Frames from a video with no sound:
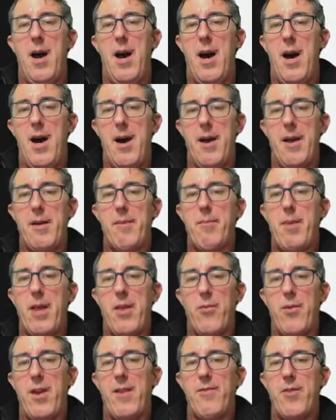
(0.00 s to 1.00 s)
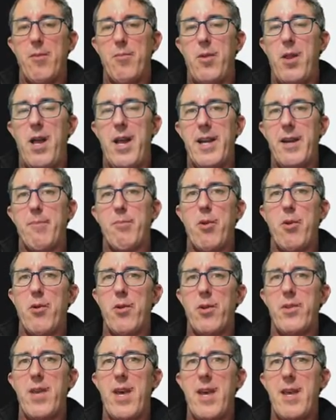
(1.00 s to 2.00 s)
Uh, and by the way, if you're applying a
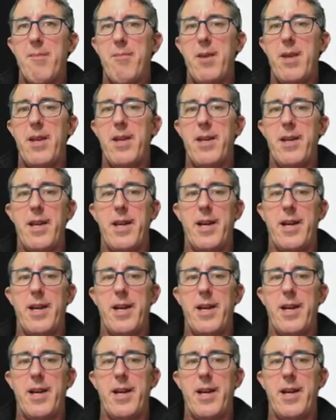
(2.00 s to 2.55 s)
prototype in,